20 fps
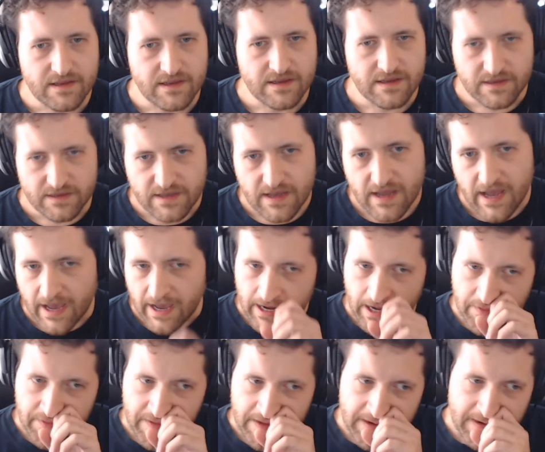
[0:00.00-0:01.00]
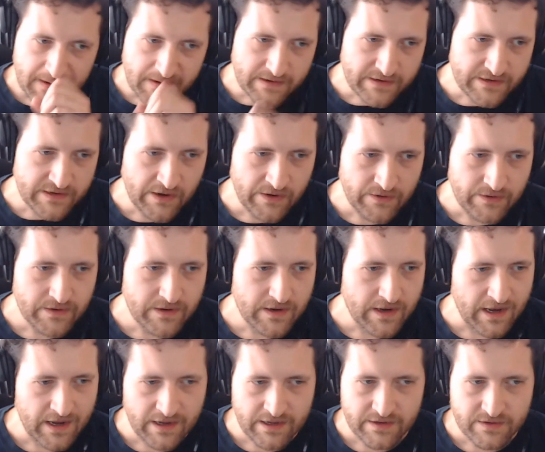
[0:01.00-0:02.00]
Yeah, and I think
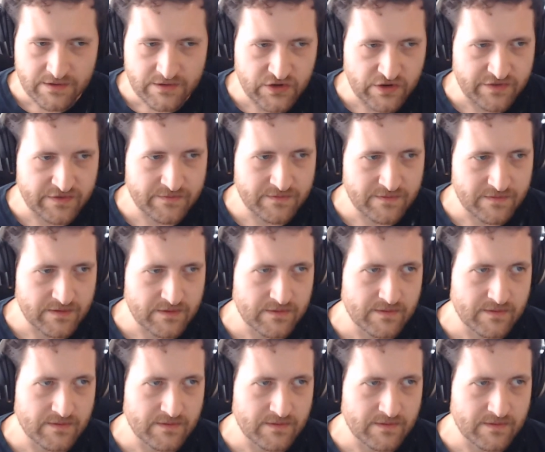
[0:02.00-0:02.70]
just